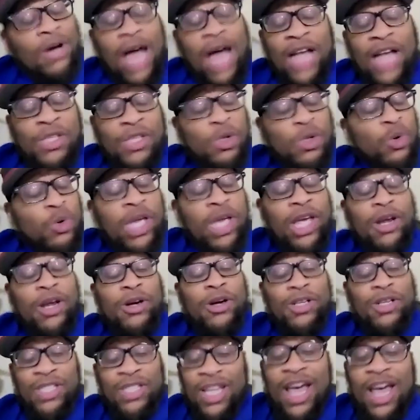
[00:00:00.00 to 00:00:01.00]
got 2
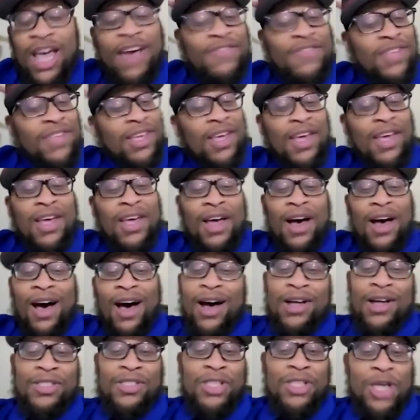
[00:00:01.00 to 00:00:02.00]
years left
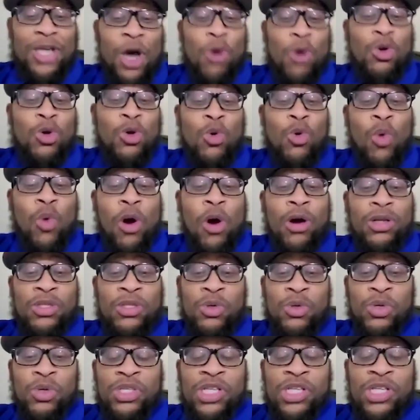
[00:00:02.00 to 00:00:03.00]
to go do work
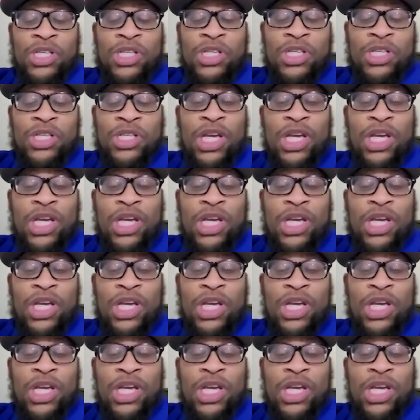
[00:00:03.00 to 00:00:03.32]
to achieve